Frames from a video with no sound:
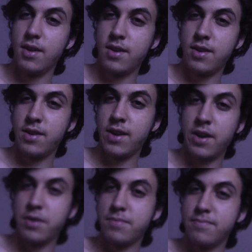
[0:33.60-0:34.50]
I
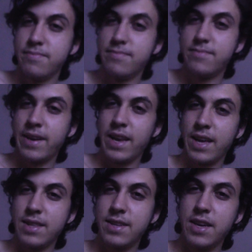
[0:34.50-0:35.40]
don't know. I
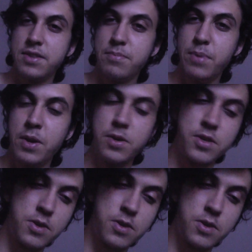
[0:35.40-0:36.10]
like the taste of beers,